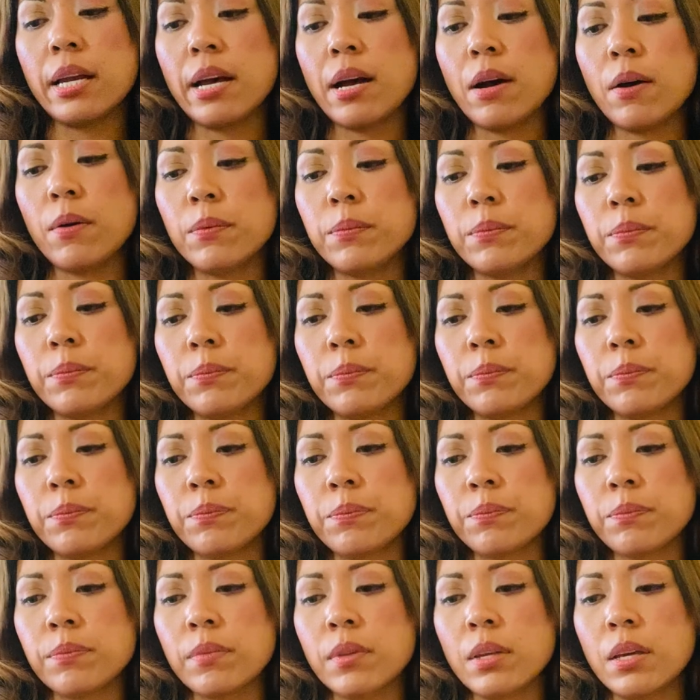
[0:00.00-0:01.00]
out.
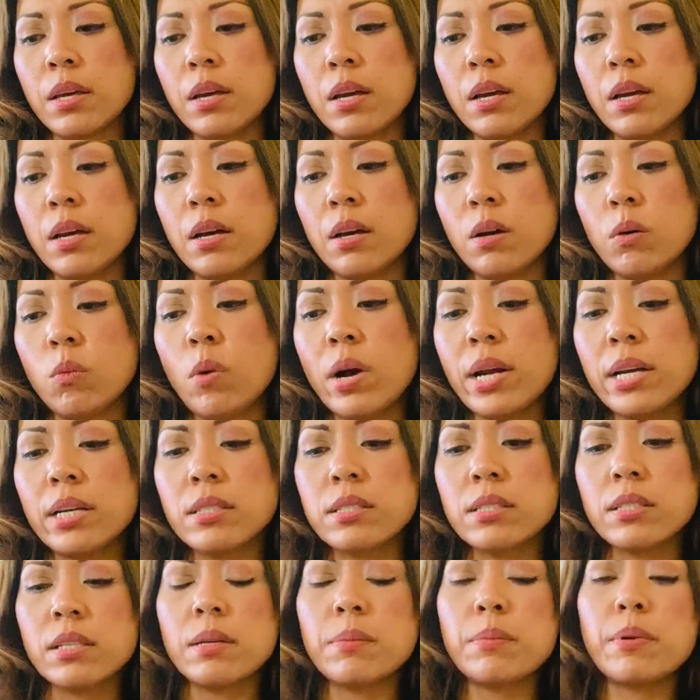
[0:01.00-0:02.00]
Why
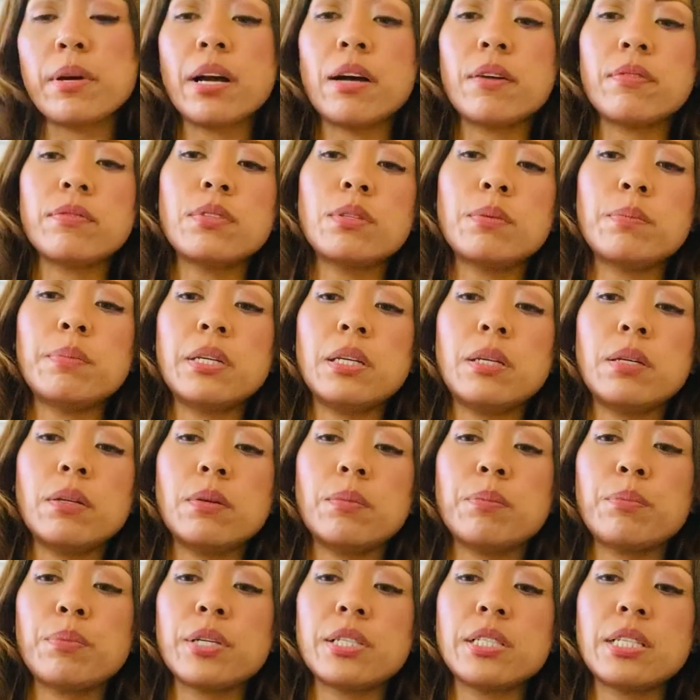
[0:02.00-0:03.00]
does Libra have to be
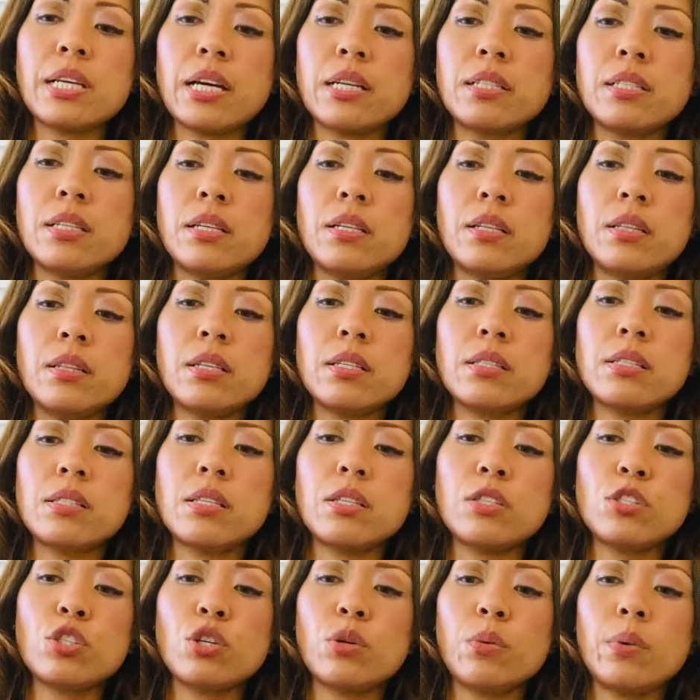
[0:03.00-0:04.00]
protected in this
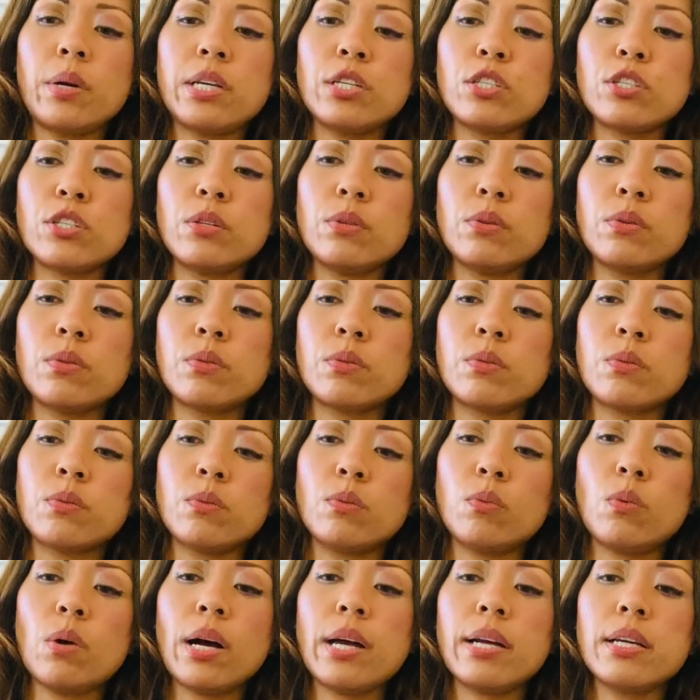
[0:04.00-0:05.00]
situation?
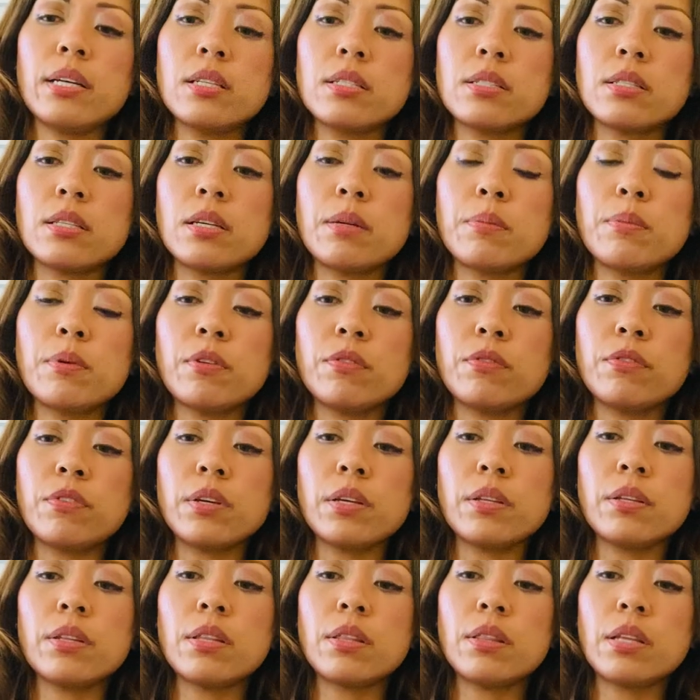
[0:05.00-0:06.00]
Why does Libra
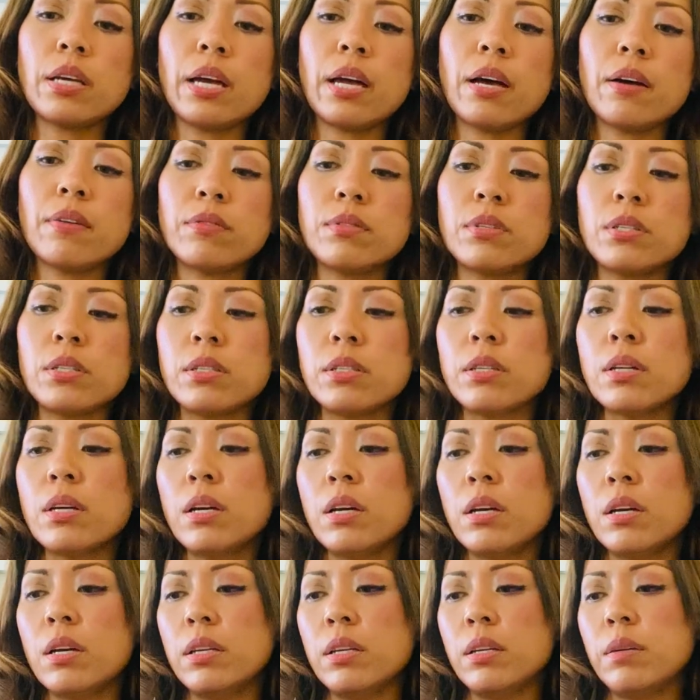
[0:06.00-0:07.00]
feel that they have to
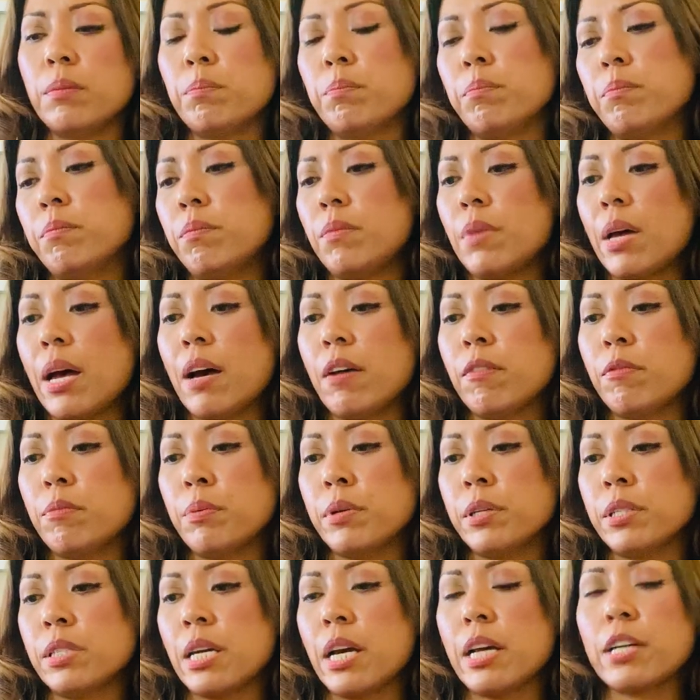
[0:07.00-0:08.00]
have
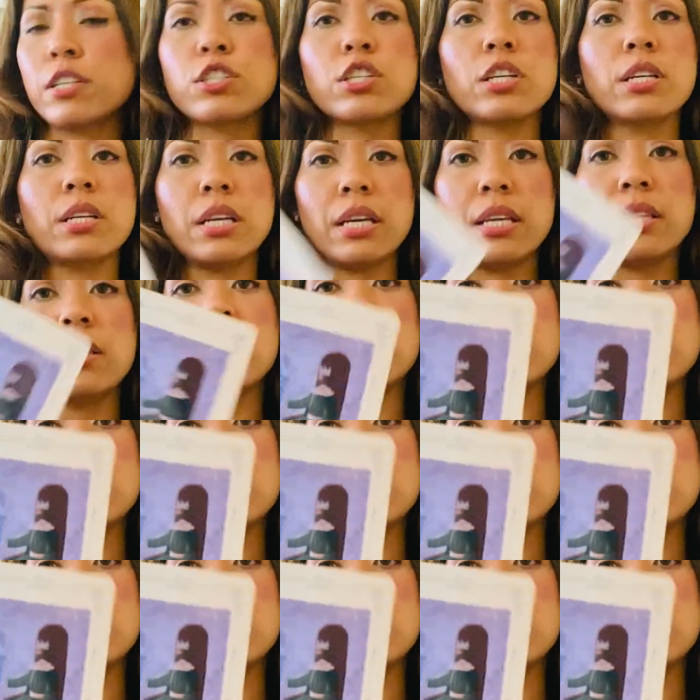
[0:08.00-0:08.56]
protection in